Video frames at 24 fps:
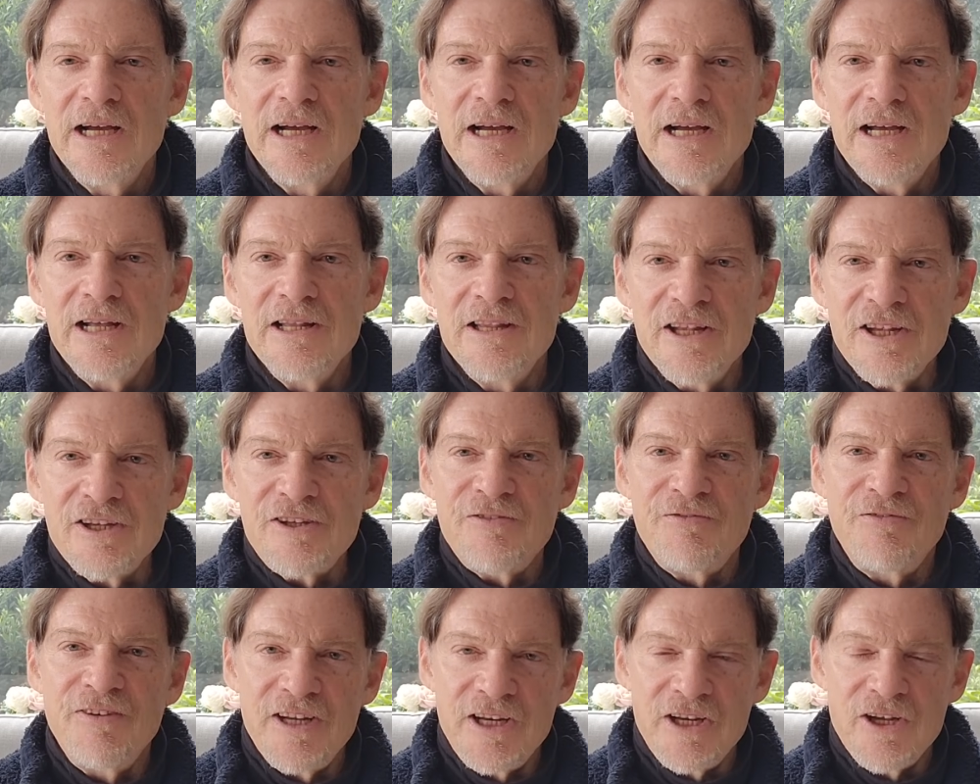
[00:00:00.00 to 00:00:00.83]
In this
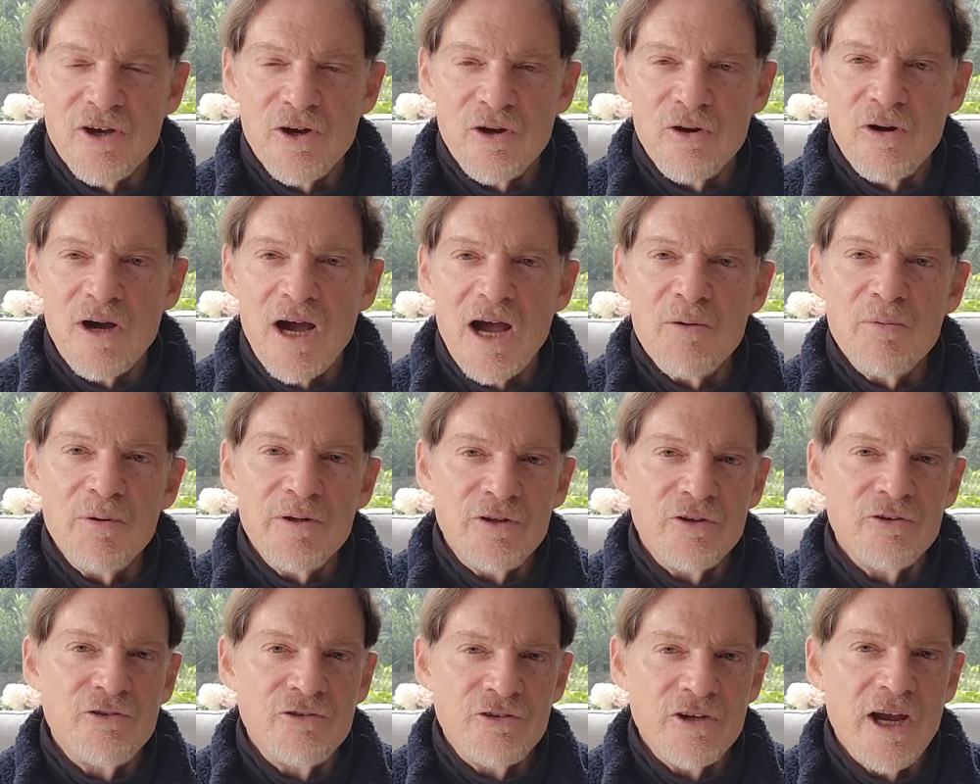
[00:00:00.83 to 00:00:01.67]
video, I want
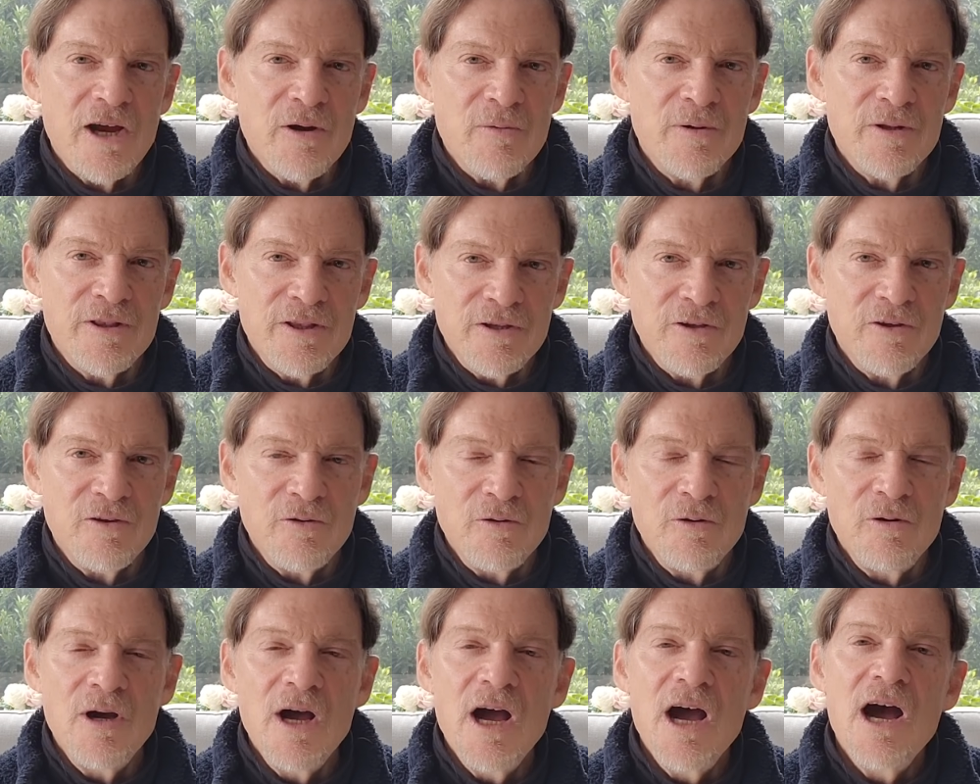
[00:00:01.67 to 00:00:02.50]
to share with
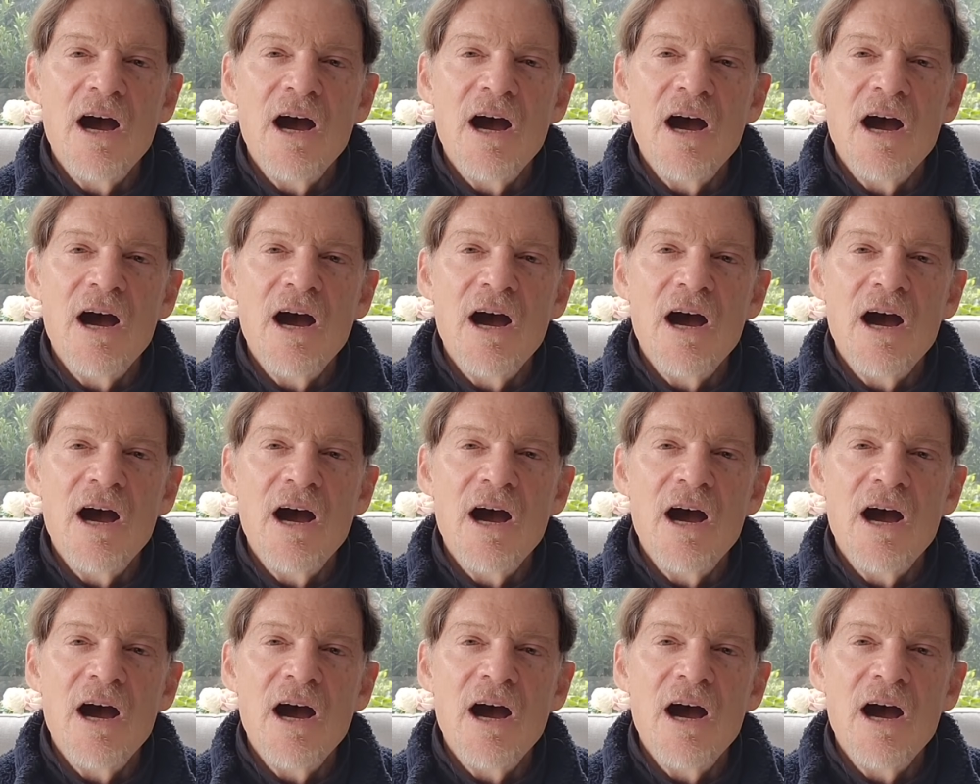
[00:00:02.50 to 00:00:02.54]
you